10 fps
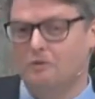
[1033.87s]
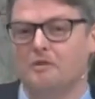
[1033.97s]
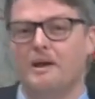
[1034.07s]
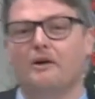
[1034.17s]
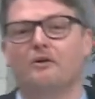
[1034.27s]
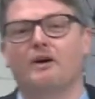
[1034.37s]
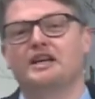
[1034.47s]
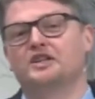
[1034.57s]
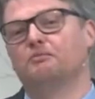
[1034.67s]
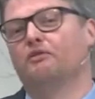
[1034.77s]
What about
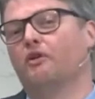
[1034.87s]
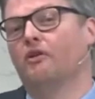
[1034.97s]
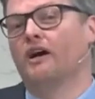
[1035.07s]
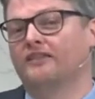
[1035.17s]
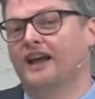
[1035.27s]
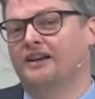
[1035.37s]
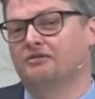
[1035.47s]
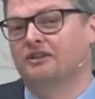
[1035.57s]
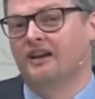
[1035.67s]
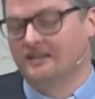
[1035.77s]
grace before our
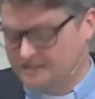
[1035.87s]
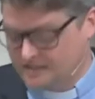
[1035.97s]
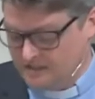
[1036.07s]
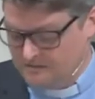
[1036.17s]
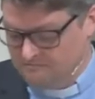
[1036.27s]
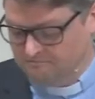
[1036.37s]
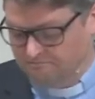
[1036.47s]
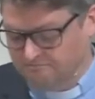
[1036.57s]
tax returns, too?